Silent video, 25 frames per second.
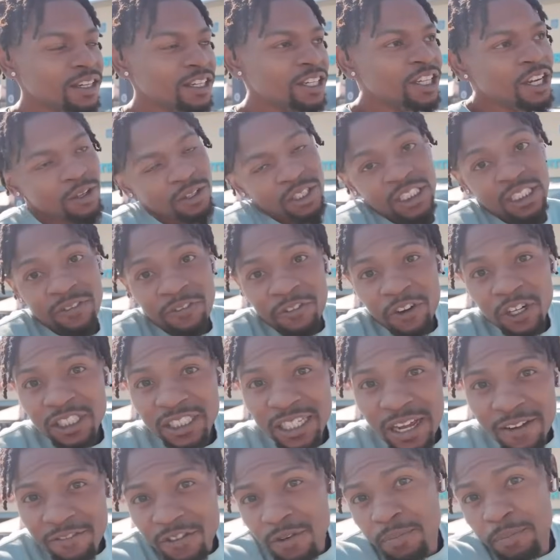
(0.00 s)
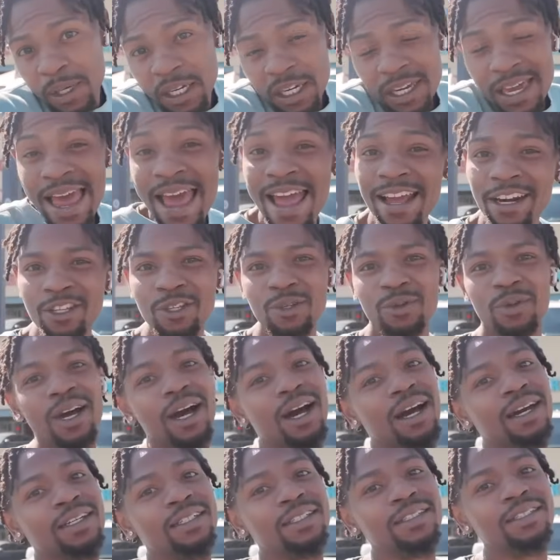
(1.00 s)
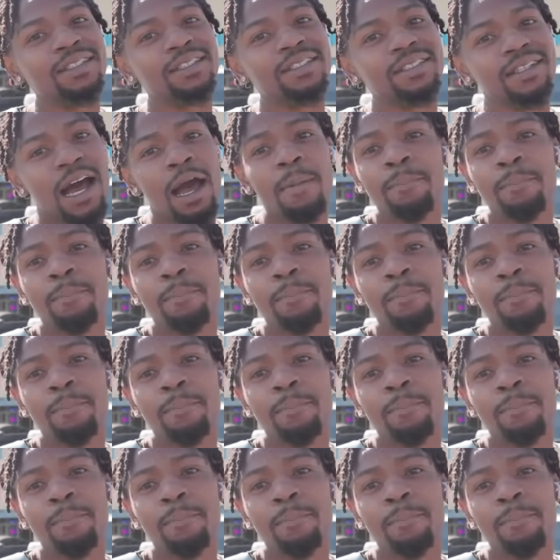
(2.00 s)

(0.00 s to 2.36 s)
You know, this is the first time for me and you guys.